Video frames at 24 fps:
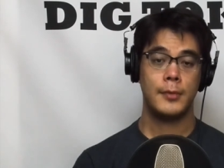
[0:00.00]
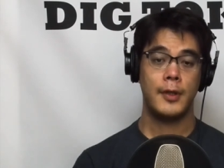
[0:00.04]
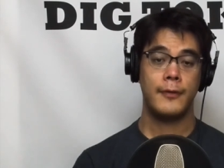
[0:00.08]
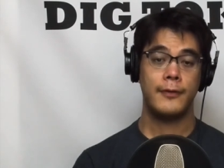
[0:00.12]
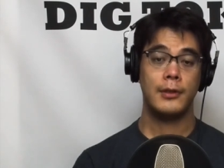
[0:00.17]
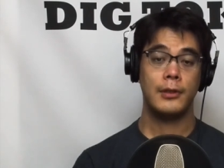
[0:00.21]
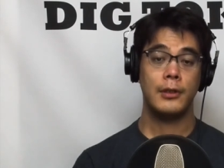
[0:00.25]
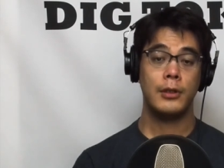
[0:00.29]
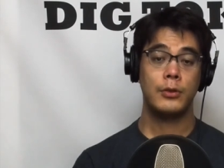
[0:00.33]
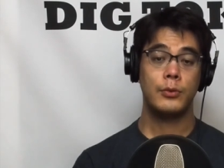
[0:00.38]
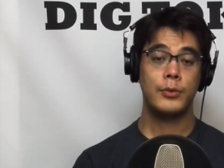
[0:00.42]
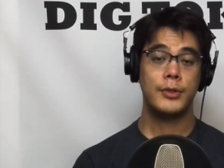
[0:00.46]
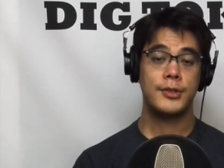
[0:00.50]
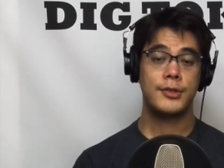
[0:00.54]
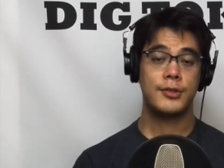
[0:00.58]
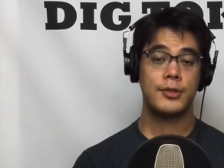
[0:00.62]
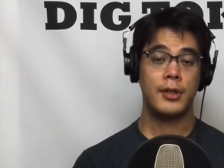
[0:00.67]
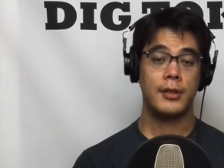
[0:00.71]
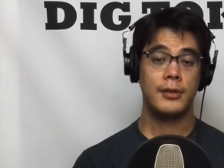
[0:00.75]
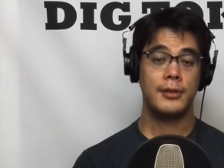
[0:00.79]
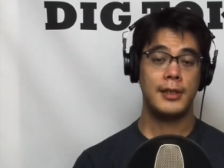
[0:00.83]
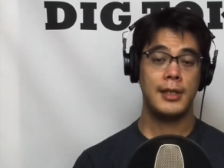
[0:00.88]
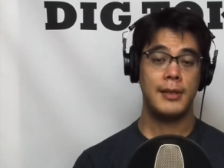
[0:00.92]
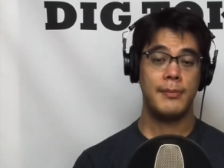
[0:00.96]
The look would
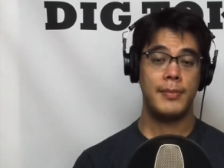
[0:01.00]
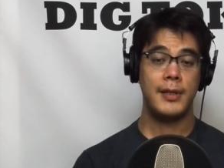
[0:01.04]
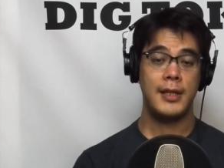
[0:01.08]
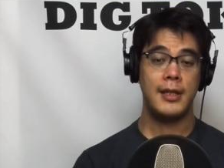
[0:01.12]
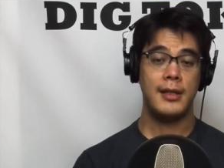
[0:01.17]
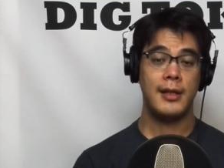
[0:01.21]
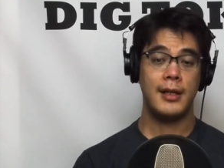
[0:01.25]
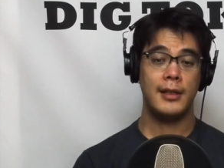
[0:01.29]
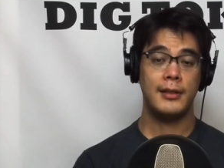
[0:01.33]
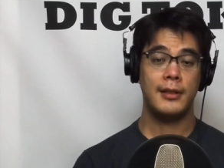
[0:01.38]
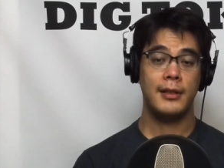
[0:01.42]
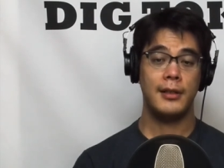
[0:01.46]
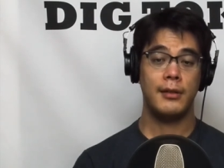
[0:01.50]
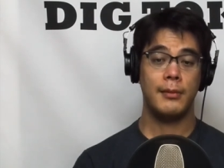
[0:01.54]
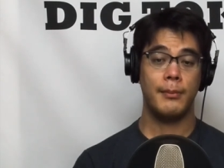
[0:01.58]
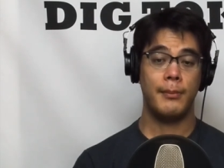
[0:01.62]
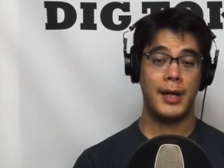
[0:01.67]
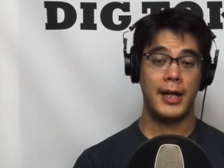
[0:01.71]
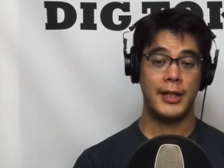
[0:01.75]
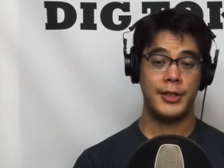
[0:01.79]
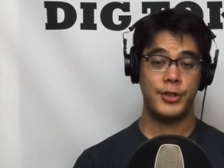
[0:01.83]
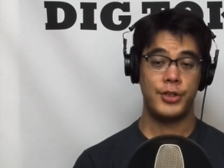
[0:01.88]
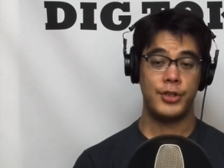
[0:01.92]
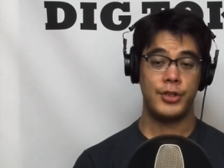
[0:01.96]
certainly be a little
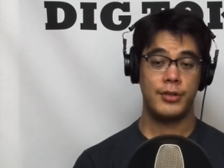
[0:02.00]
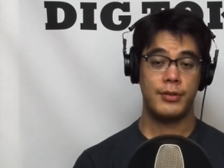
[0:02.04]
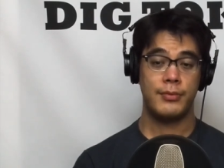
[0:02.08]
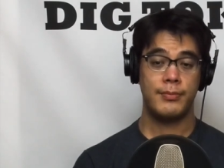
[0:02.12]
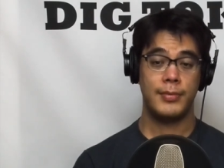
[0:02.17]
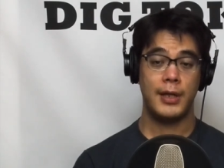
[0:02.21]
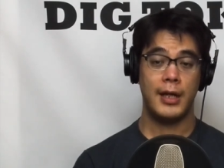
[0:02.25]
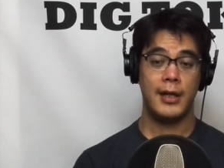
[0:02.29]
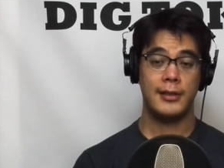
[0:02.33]
much,